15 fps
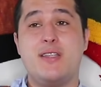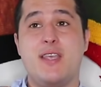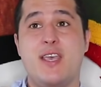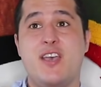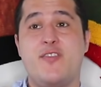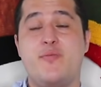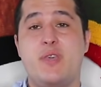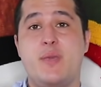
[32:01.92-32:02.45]
to
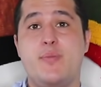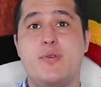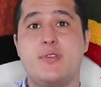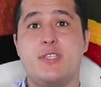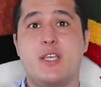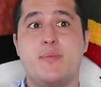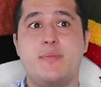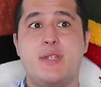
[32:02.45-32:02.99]
have people
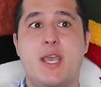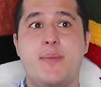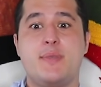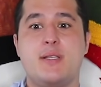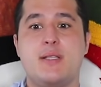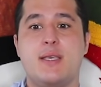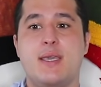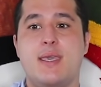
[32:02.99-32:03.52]
sometimes
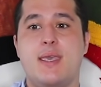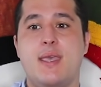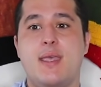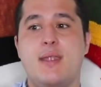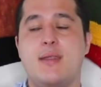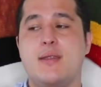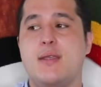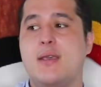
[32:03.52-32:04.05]
click in
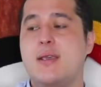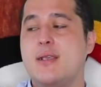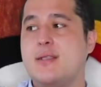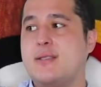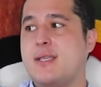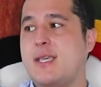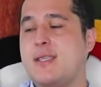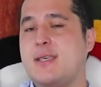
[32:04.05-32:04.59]
and
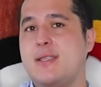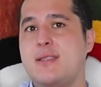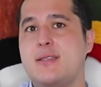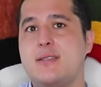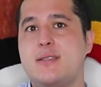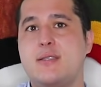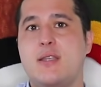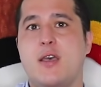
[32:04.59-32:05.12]
say that the
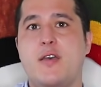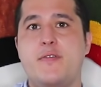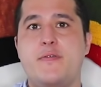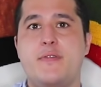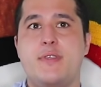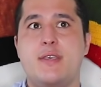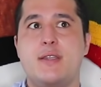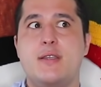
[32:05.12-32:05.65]
stuff
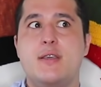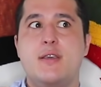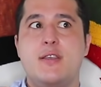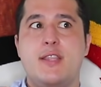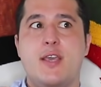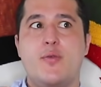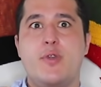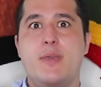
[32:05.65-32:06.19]

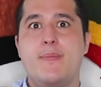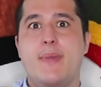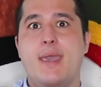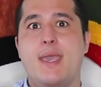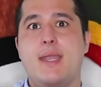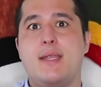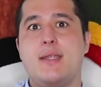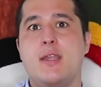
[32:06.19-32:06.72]
that we
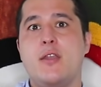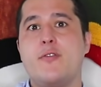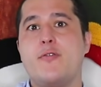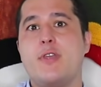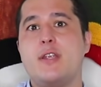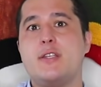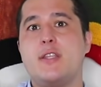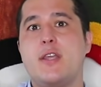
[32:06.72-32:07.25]
made didn't
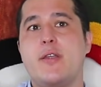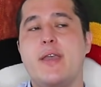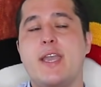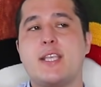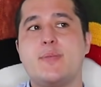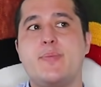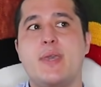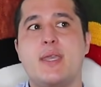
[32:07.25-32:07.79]
reach their
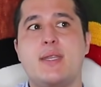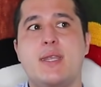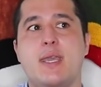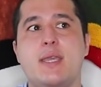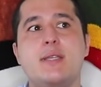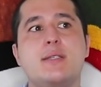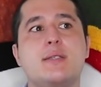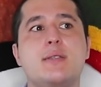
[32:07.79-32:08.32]

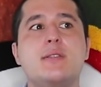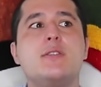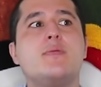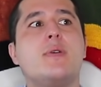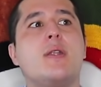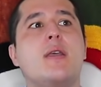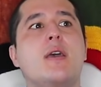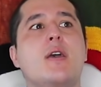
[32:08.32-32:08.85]
expectations,
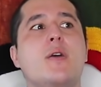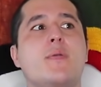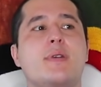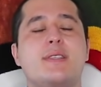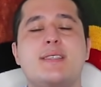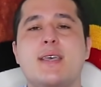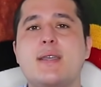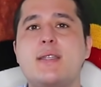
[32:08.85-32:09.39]
what
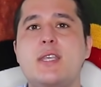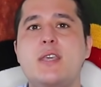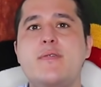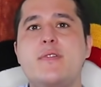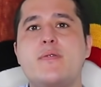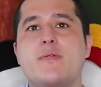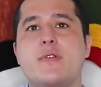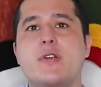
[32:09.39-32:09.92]
sucked
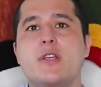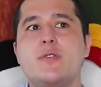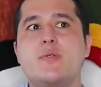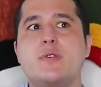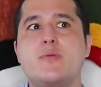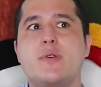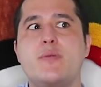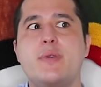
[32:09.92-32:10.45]
even worse
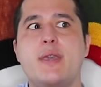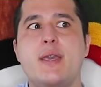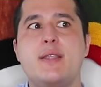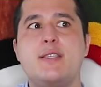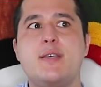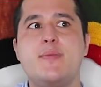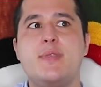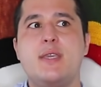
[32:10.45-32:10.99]
was when we had
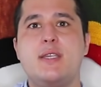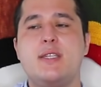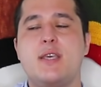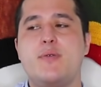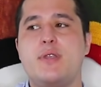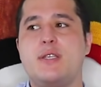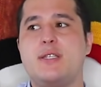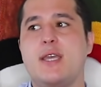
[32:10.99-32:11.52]
something that
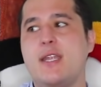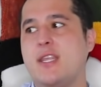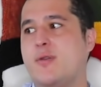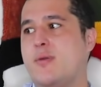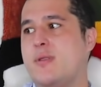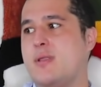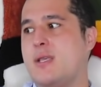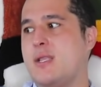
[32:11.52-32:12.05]
we
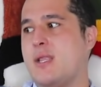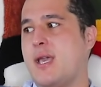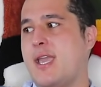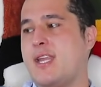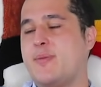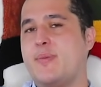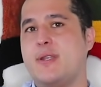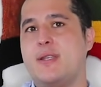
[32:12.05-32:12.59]
genuinely
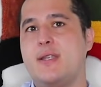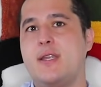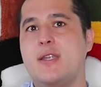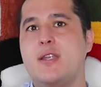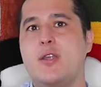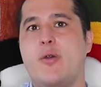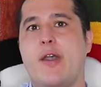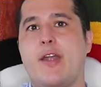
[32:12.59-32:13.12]
liked but didn't
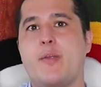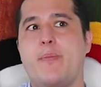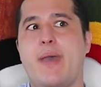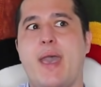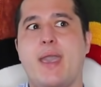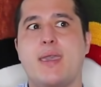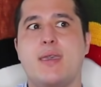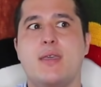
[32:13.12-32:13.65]
know how to
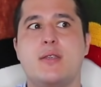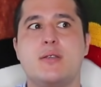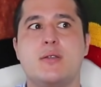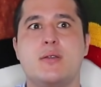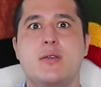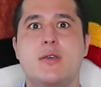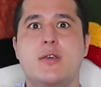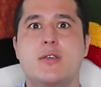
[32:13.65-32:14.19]
package,
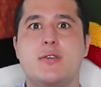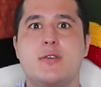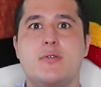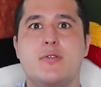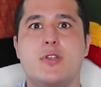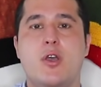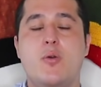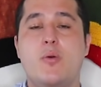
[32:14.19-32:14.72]
and so
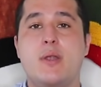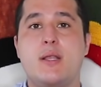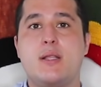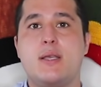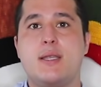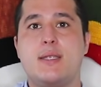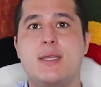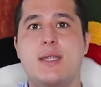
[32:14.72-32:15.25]
no one
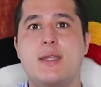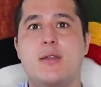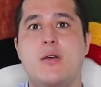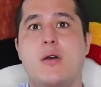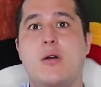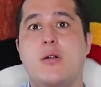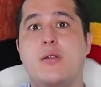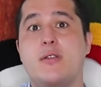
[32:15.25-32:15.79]
clicked in at
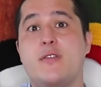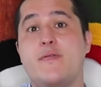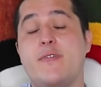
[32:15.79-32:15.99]
all, and it